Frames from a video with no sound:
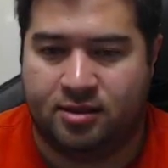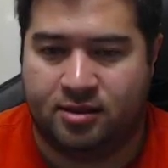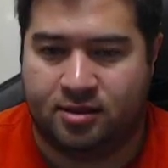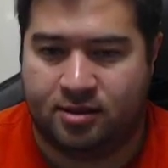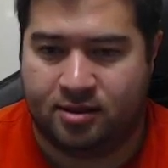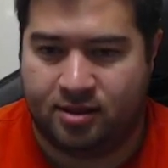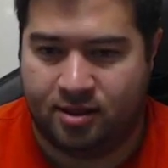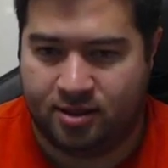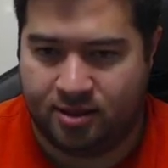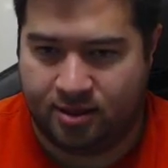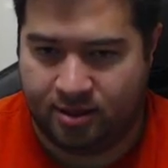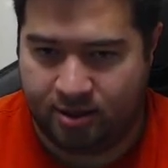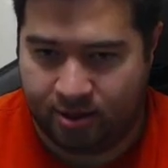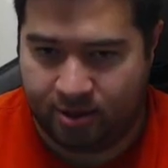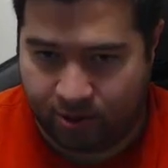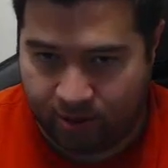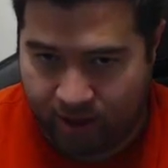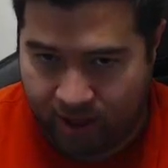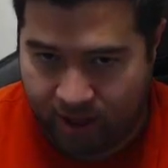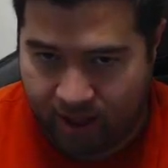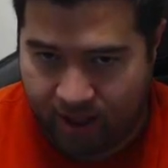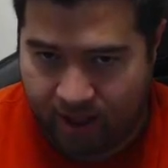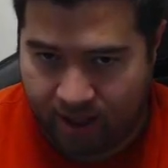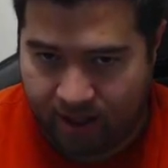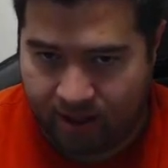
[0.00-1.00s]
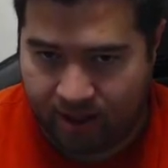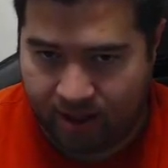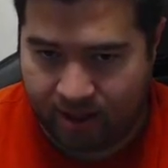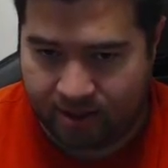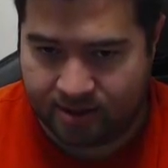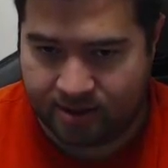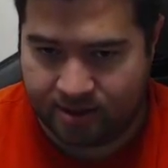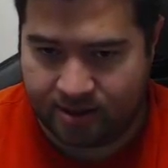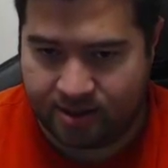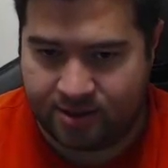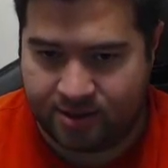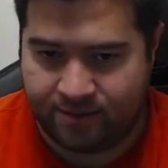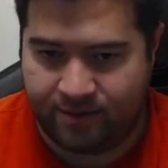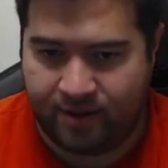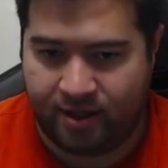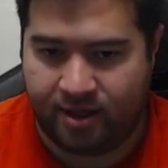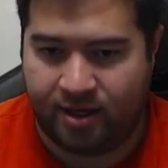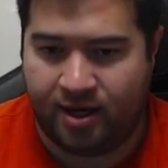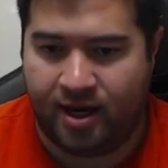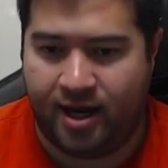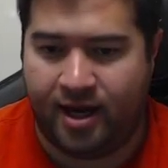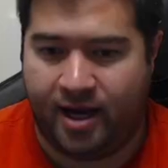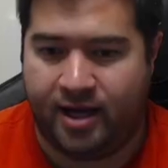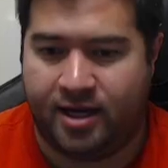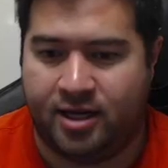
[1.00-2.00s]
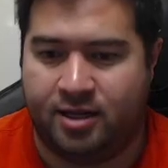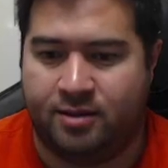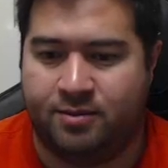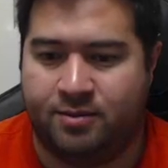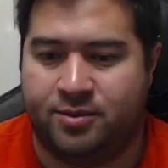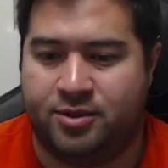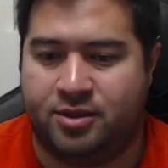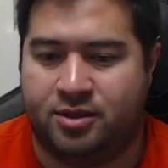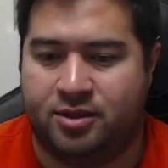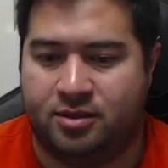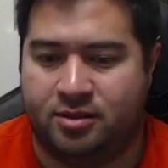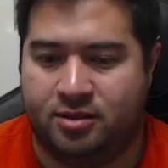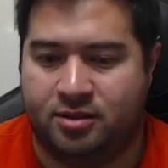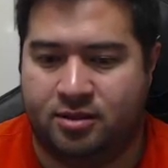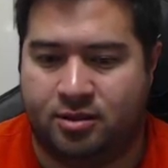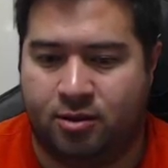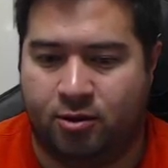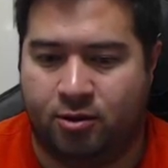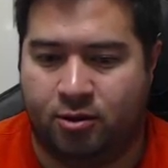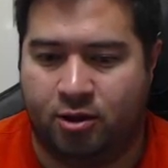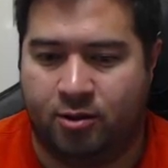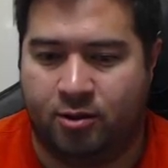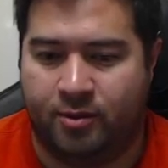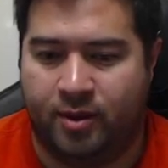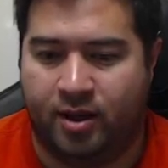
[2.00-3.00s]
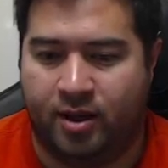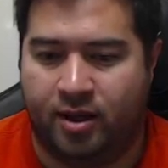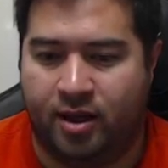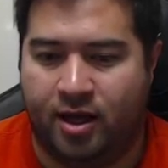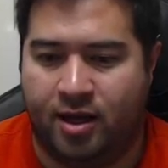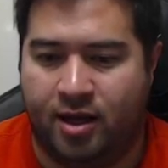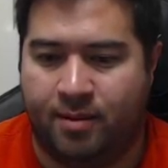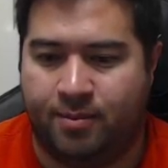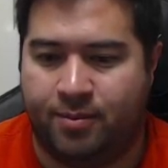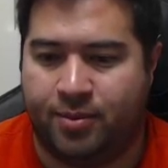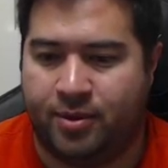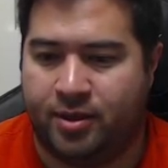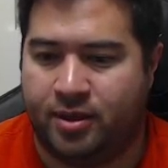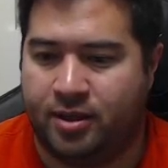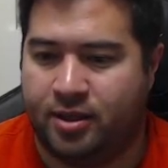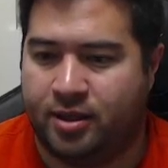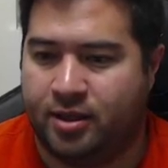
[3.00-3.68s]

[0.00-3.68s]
There's a little greeting. Here's a list of all your items. Total them all up.